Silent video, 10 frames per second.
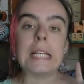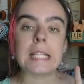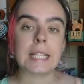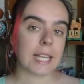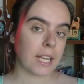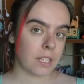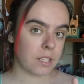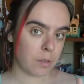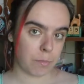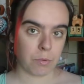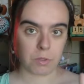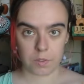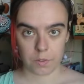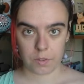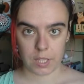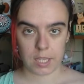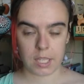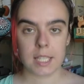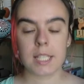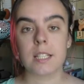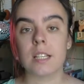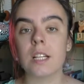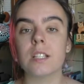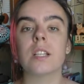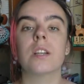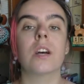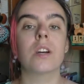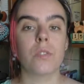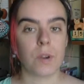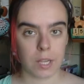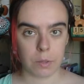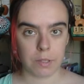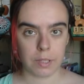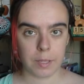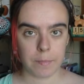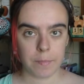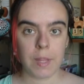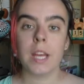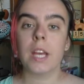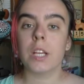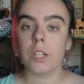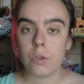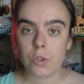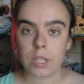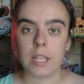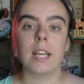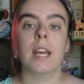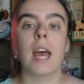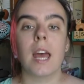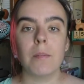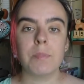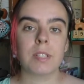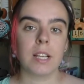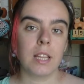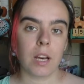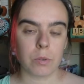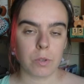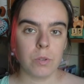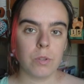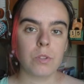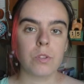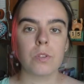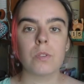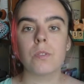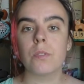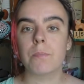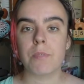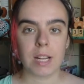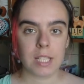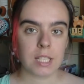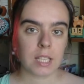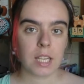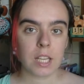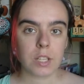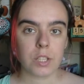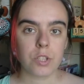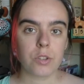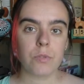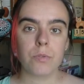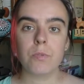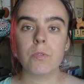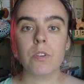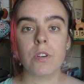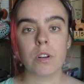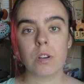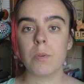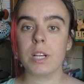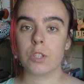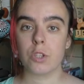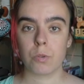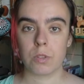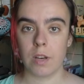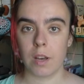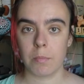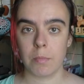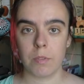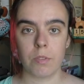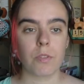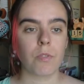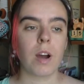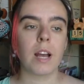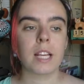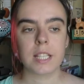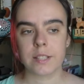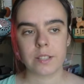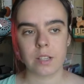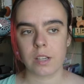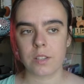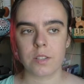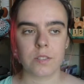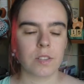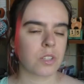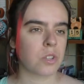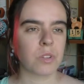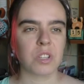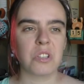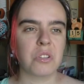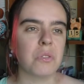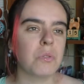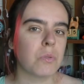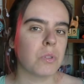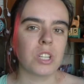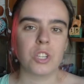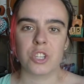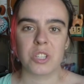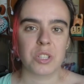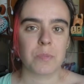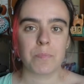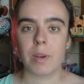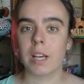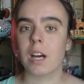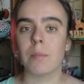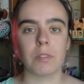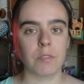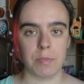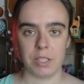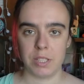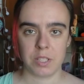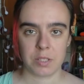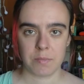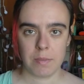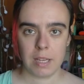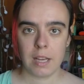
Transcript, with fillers: Second important thing, study regularly. Usually, apps allow you to practice English for quite a short time. There are exercises that you can do in just a couple of minutes.